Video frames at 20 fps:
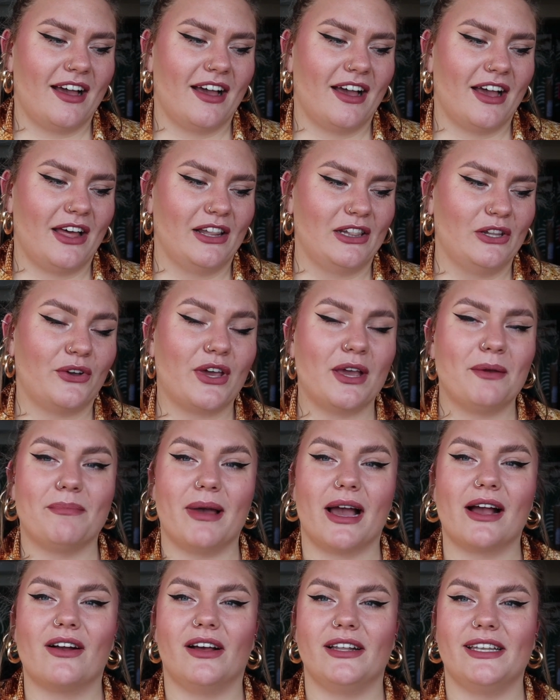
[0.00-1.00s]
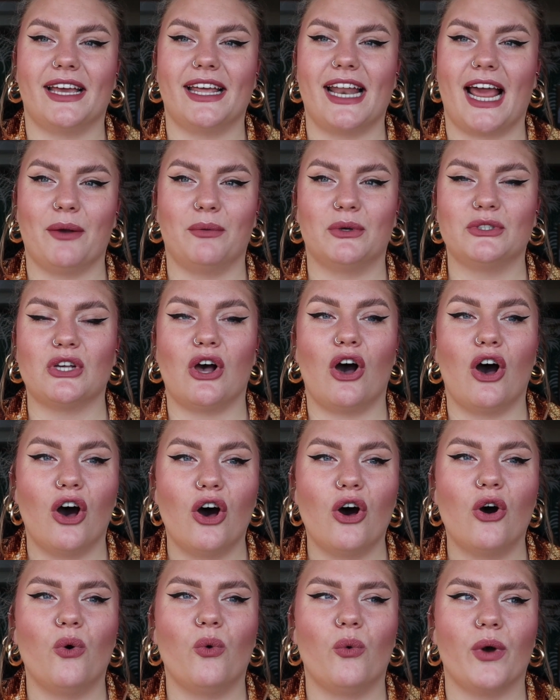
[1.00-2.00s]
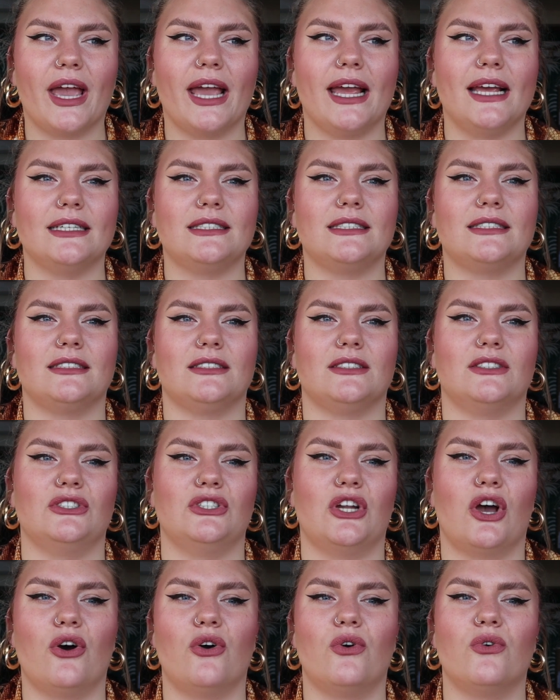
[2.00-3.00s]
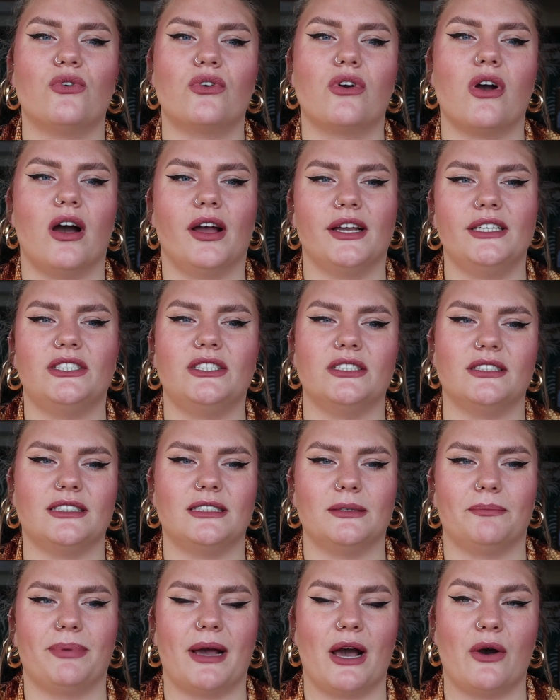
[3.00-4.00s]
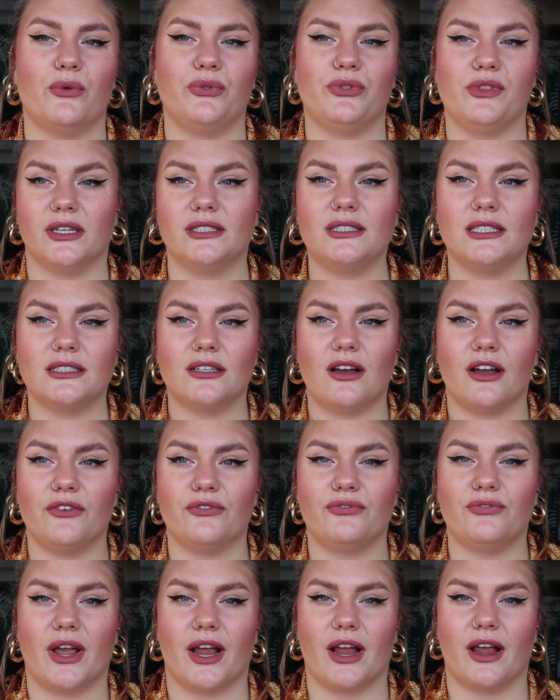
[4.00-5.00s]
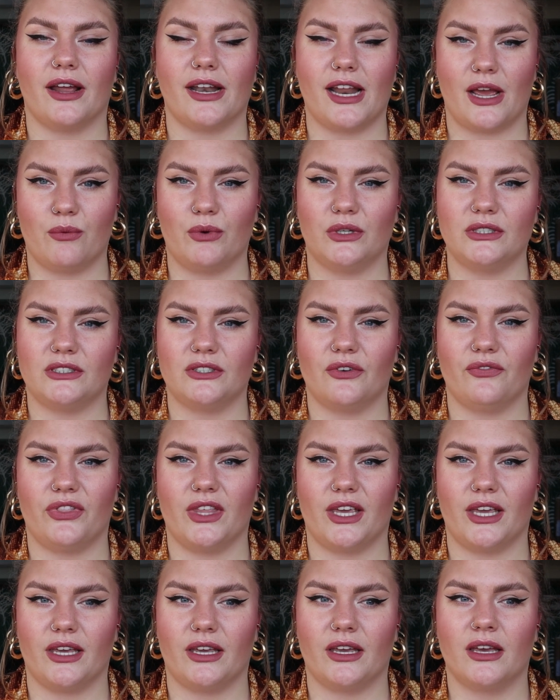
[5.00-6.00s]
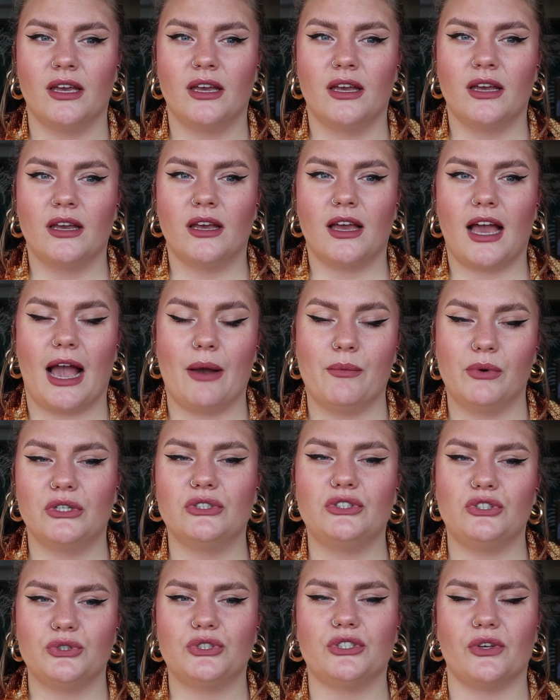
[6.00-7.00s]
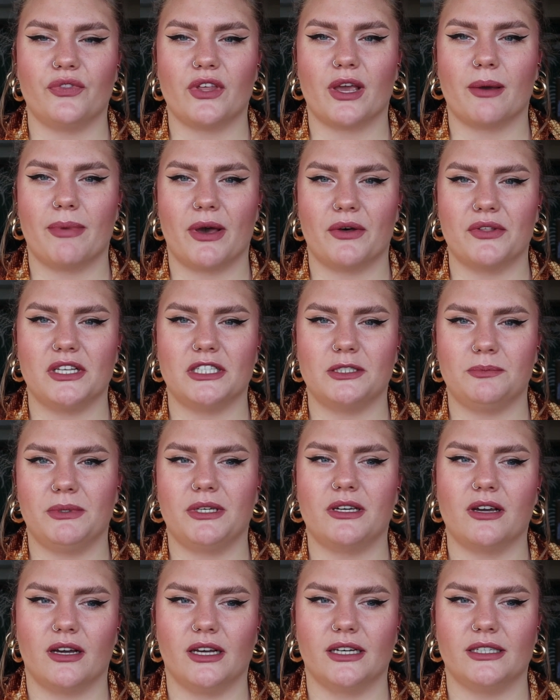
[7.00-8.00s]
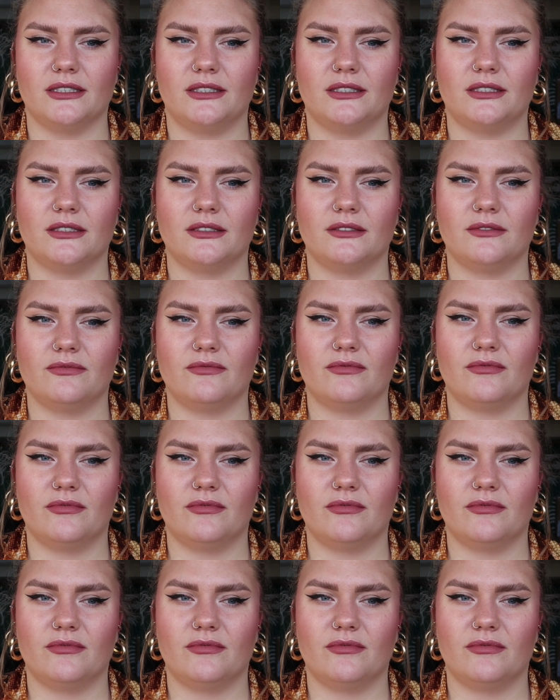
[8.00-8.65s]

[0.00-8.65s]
uh, looking back on that, I was always, you know, conscious about this is unfair, and I want something, I want to do something about this because